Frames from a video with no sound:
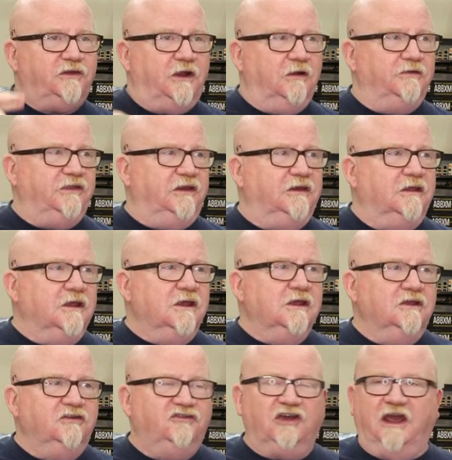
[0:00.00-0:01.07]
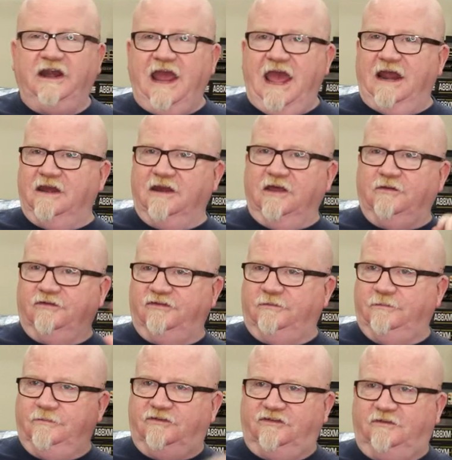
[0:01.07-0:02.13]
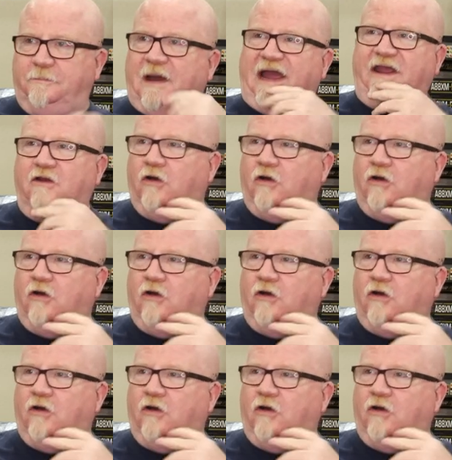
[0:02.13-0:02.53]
I heard that China had another spike